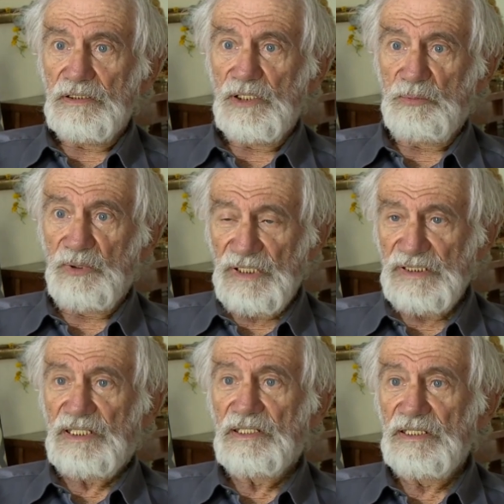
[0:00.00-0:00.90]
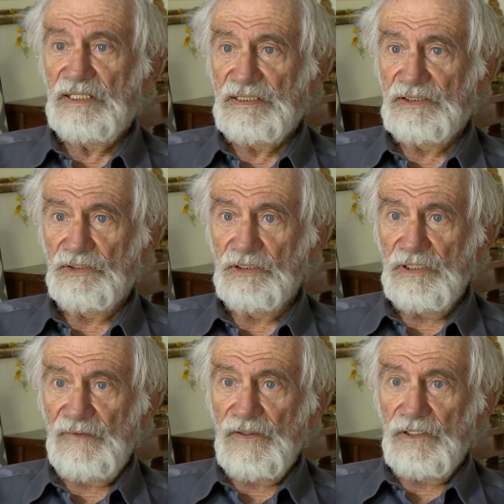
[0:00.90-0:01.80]
a political leader,
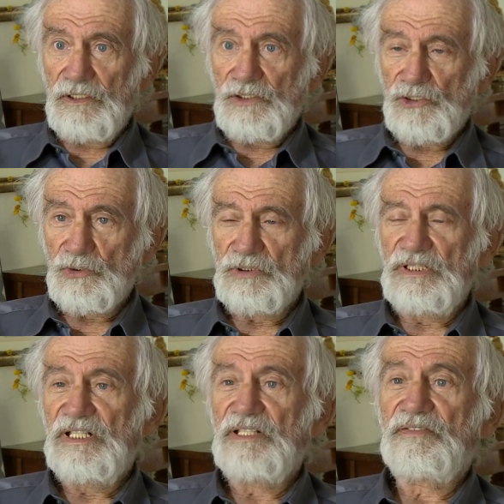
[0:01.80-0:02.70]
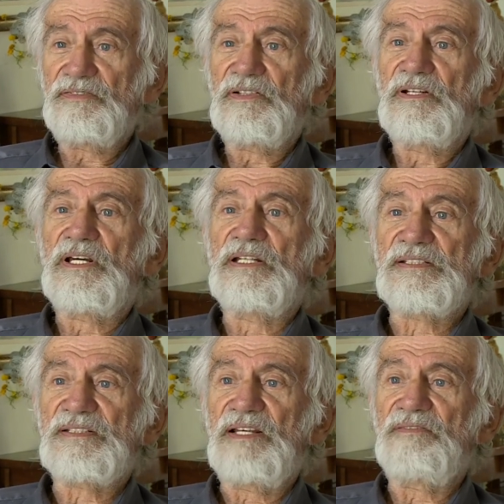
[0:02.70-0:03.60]
should leave
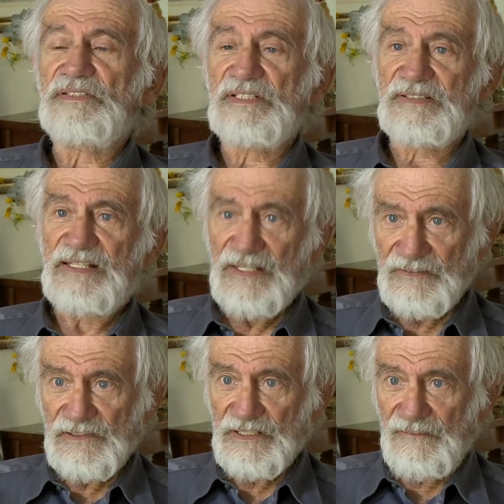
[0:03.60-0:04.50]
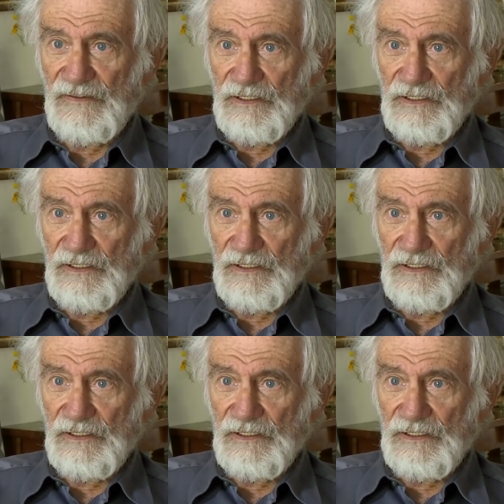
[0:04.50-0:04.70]
and save his skin